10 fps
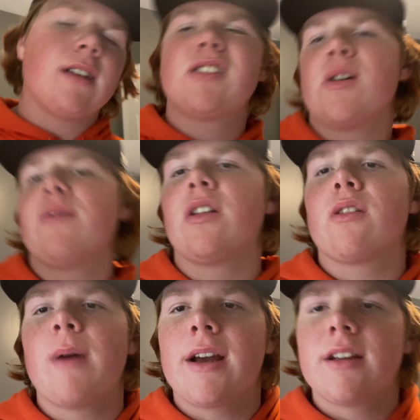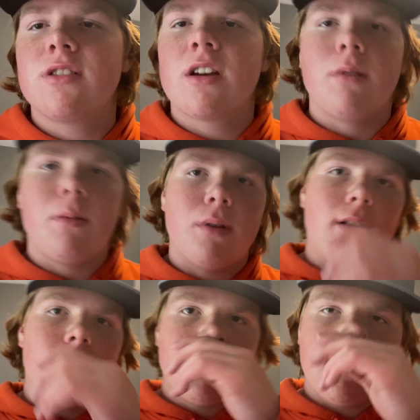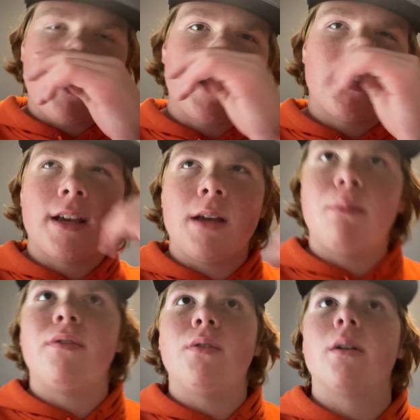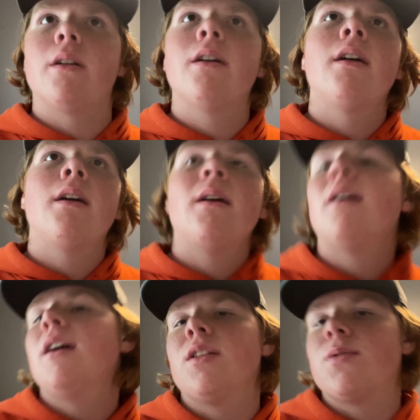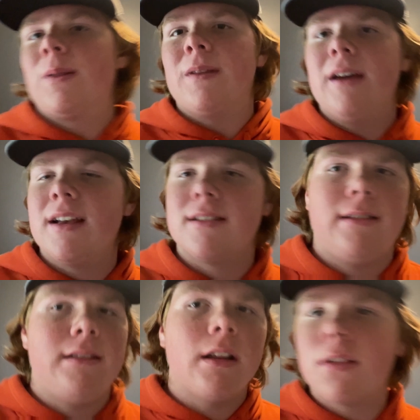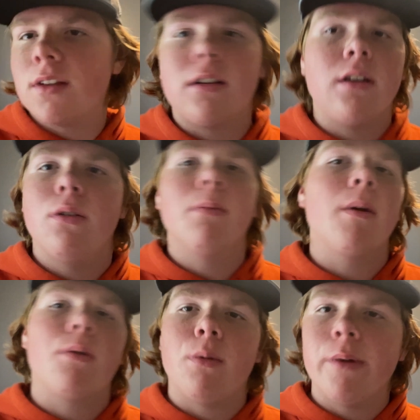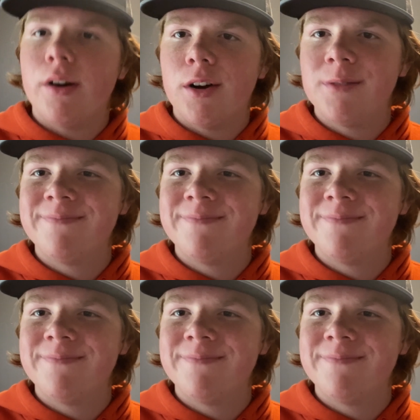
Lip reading: I still have another package coming, but like I said before, it's one that has nothing to do with my room at all.